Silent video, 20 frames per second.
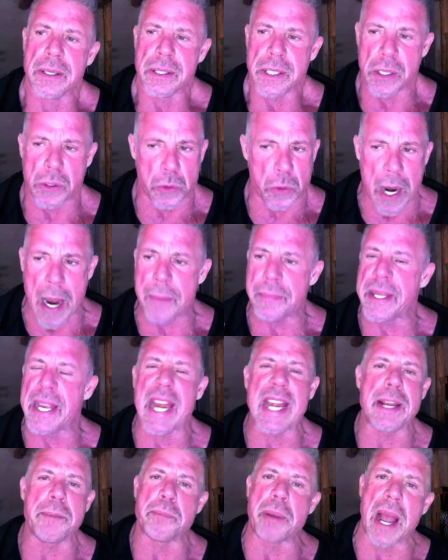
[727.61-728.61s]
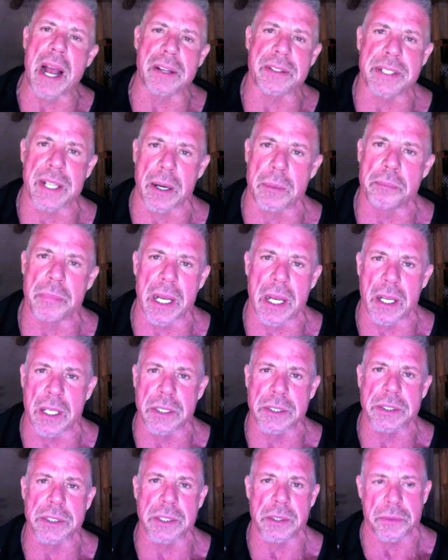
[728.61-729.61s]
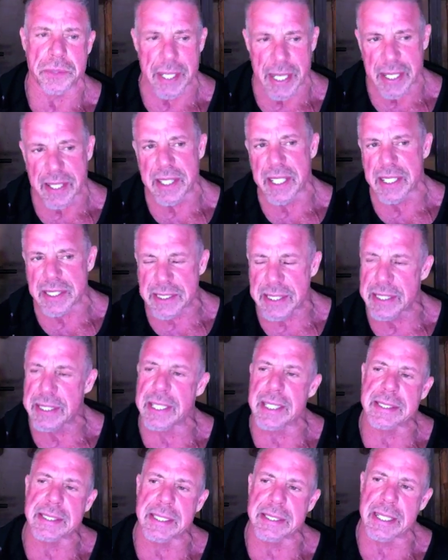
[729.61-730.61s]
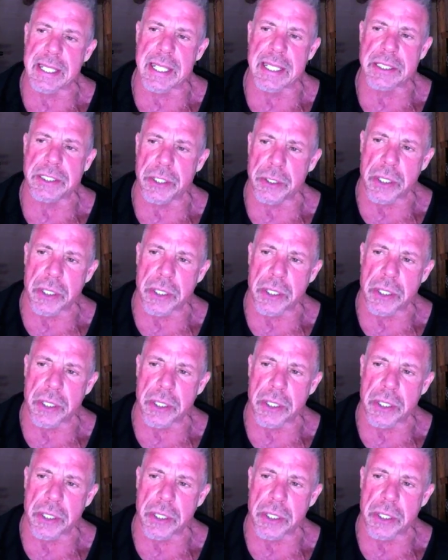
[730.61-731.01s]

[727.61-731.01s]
you grab the 80-pound dumbbells and you think this and this and this,